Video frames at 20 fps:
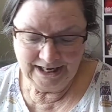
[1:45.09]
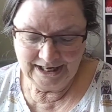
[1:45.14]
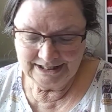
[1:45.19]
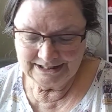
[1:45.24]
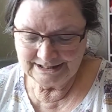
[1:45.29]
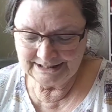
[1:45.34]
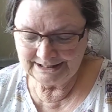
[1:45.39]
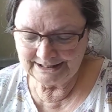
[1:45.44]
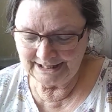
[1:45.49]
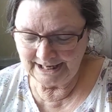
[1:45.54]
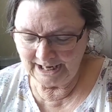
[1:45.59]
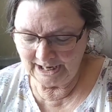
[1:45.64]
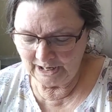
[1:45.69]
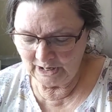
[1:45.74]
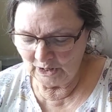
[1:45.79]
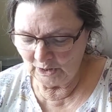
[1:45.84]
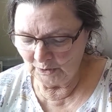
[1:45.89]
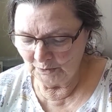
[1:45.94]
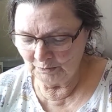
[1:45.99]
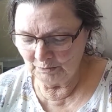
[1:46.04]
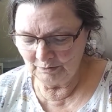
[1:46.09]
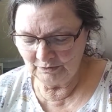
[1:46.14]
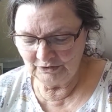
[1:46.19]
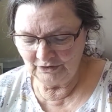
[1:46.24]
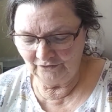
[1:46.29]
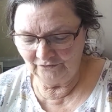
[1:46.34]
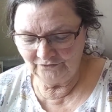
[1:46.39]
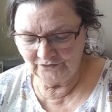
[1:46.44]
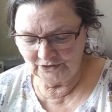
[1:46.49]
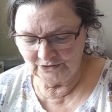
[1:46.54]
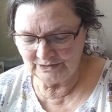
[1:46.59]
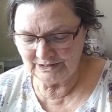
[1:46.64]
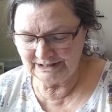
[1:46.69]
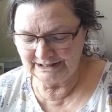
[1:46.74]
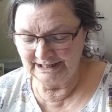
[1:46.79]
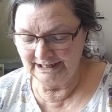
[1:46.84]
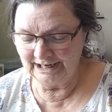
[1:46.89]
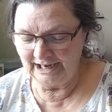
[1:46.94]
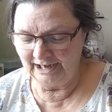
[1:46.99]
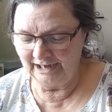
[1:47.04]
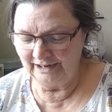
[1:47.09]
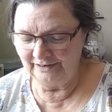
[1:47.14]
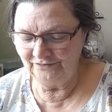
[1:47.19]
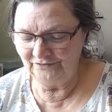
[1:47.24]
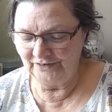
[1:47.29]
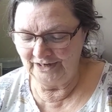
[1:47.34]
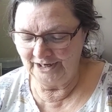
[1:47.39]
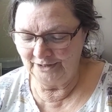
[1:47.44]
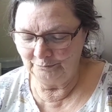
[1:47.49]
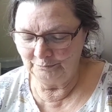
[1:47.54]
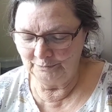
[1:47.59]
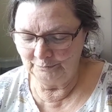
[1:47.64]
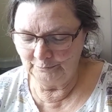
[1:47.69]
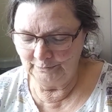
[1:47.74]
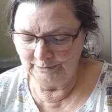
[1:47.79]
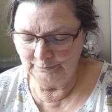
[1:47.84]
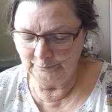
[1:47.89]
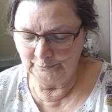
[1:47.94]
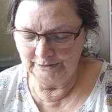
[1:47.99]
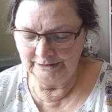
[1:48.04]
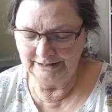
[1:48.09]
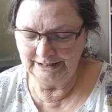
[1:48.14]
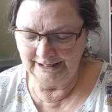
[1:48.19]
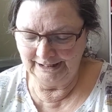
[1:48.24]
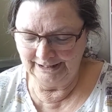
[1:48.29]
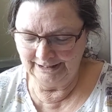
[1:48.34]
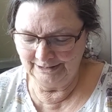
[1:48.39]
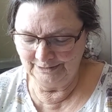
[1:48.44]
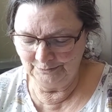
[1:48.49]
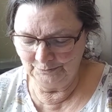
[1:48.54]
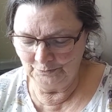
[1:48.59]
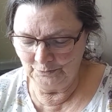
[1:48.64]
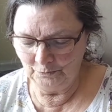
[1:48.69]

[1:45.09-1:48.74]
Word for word: So the first thing I found when we went in